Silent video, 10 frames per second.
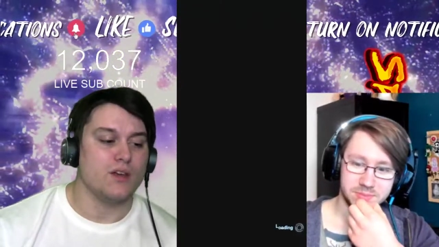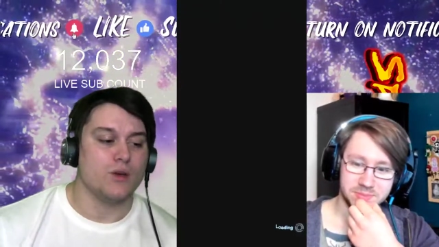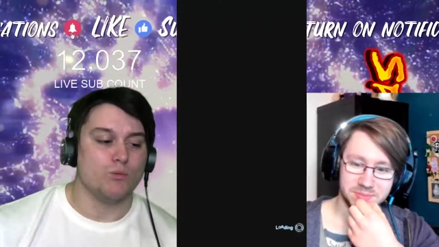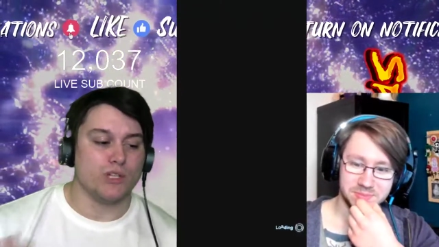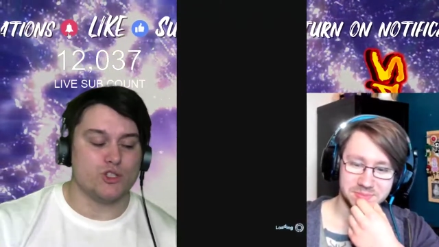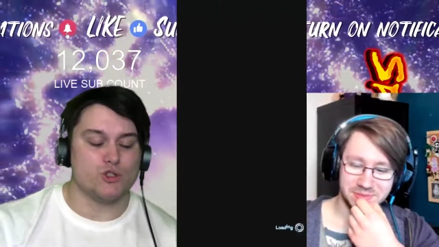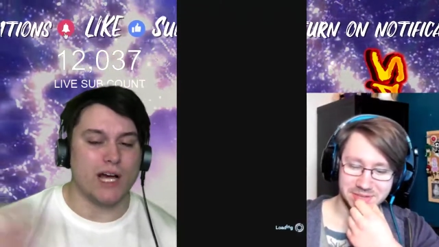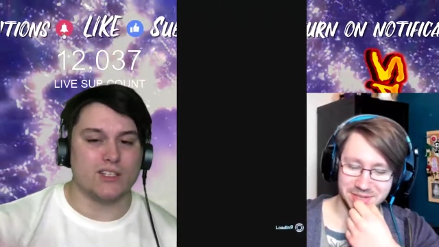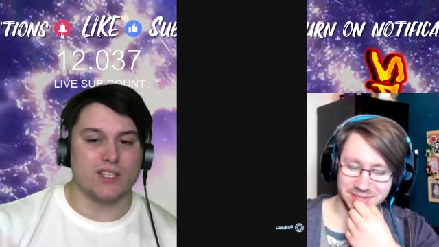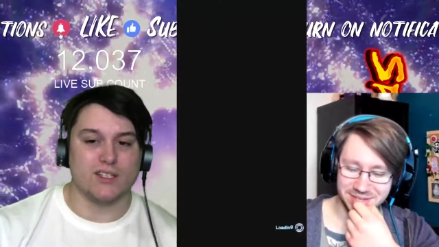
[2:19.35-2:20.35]
Speaker 1: When you try
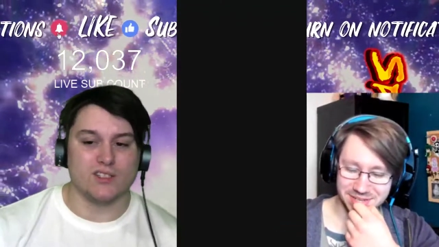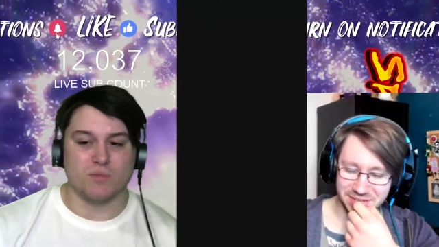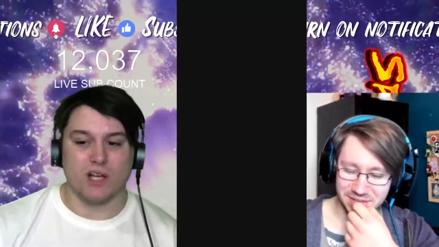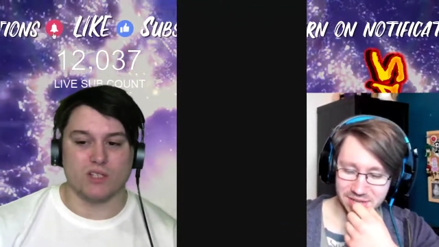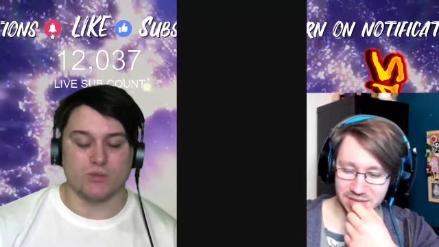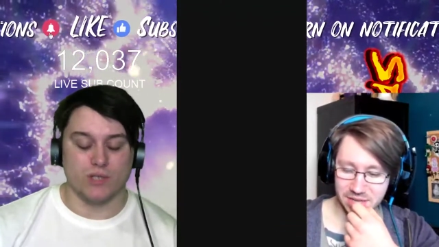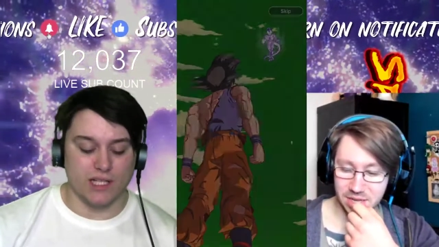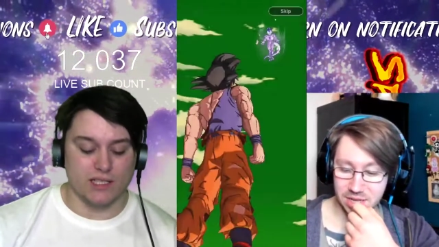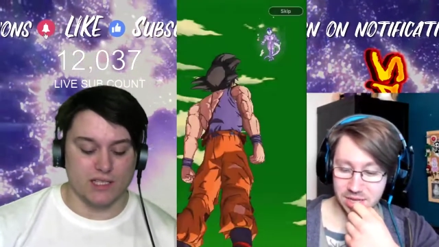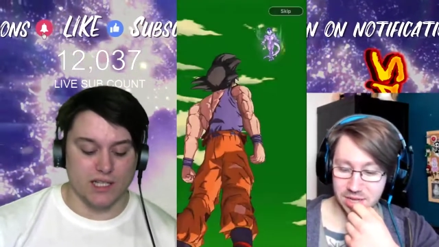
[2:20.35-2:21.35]
to kill Zamasu, he
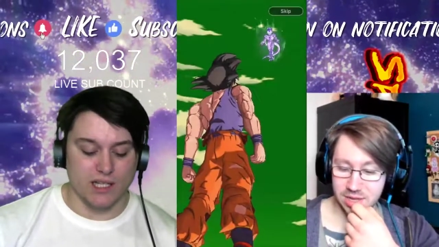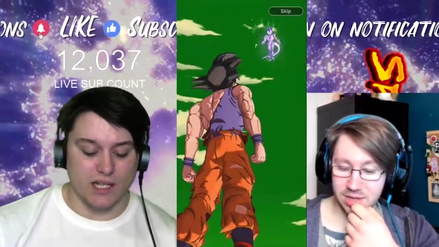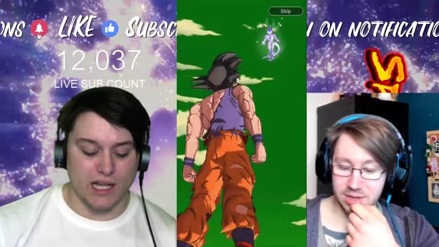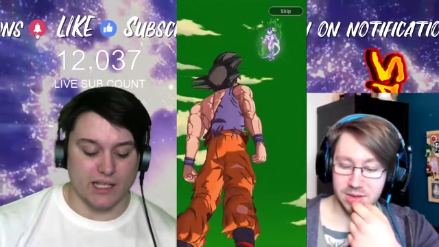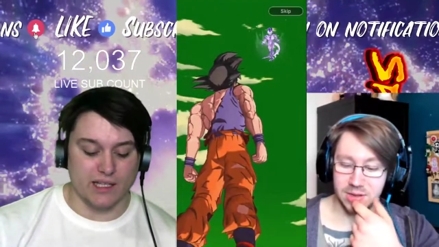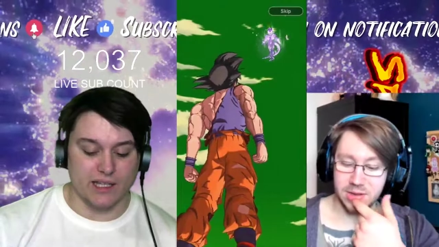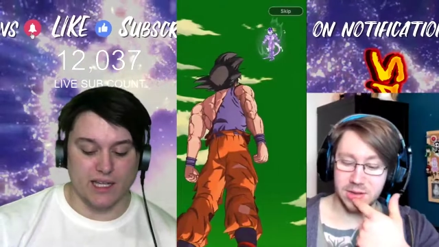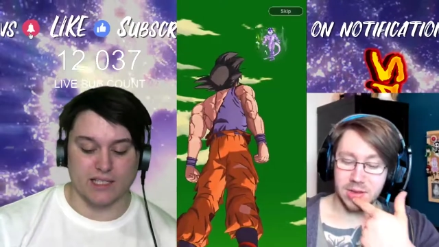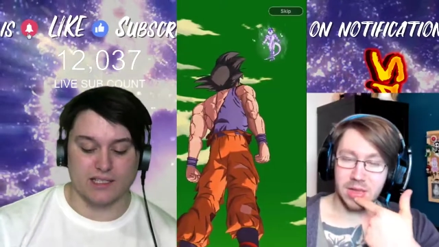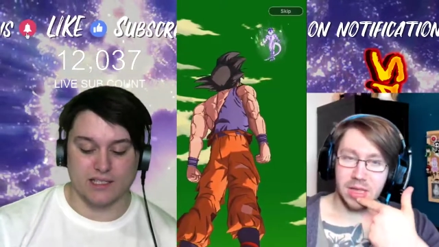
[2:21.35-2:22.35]
instantly like
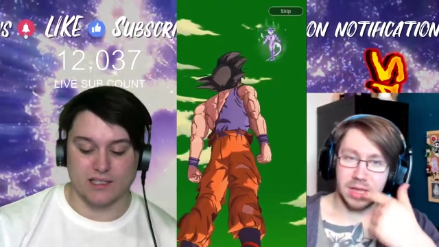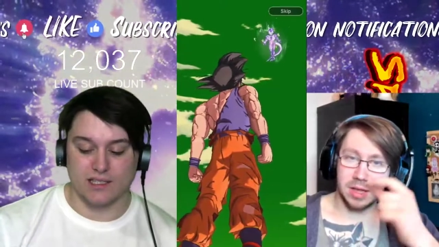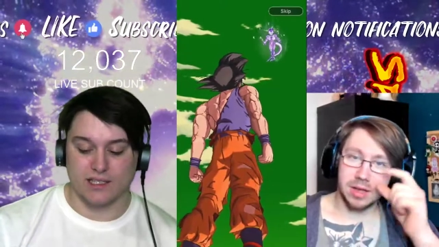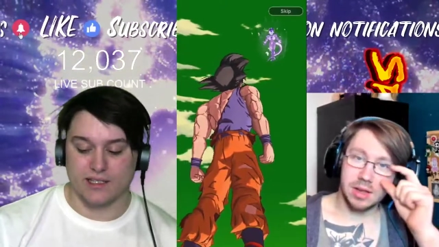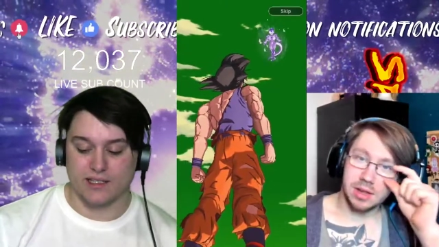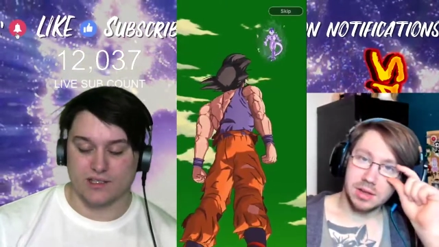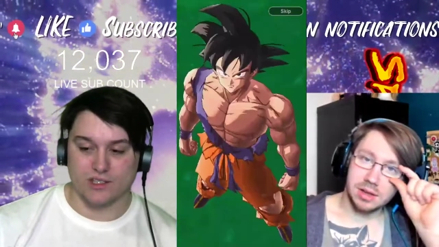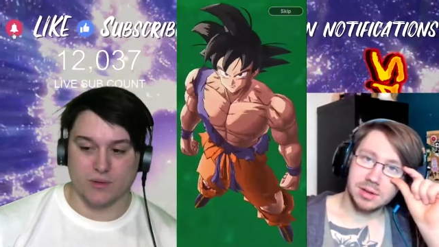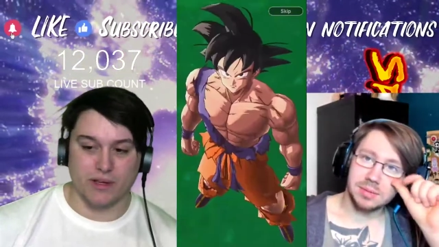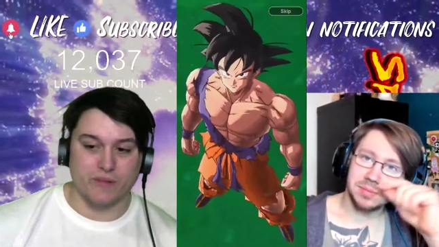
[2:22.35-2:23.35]
gets
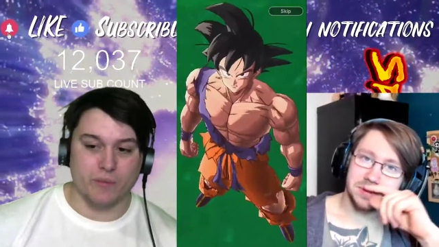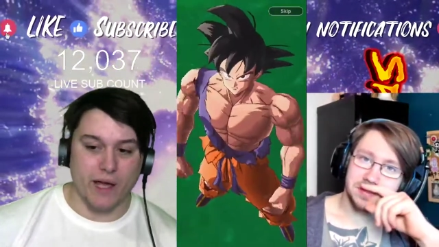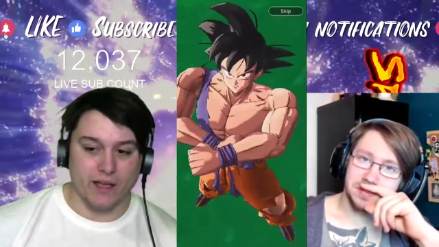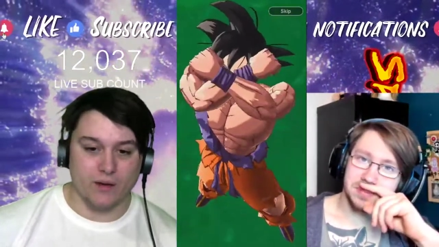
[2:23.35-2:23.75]
some health back